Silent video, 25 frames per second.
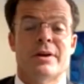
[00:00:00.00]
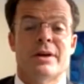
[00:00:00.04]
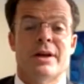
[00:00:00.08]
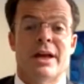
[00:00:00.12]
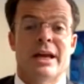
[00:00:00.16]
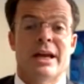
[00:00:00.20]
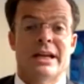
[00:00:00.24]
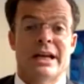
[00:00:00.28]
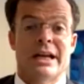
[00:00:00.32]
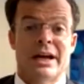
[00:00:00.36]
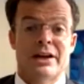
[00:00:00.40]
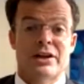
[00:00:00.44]

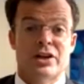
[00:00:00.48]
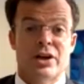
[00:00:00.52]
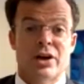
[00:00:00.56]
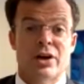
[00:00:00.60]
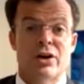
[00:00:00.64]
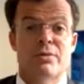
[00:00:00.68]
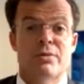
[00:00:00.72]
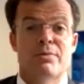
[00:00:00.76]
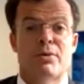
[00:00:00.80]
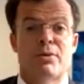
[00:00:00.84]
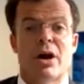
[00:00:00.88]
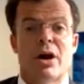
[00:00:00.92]
It had
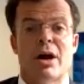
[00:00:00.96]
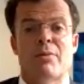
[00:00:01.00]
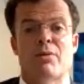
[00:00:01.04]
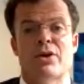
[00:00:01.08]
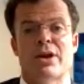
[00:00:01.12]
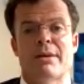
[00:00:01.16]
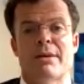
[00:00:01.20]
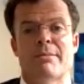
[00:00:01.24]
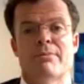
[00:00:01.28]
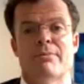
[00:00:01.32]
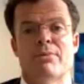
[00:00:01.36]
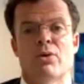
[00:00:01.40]
co-primary
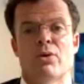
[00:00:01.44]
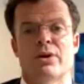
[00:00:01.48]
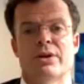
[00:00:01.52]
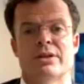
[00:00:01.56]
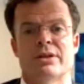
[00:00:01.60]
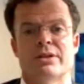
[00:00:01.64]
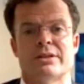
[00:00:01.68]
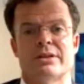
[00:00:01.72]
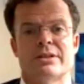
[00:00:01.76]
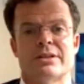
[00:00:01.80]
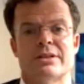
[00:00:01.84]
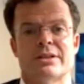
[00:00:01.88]

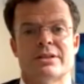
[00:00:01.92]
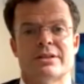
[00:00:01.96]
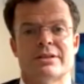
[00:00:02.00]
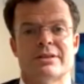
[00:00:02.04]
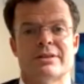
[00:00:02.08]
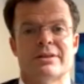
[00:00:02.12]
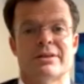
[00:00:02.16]
endpoints.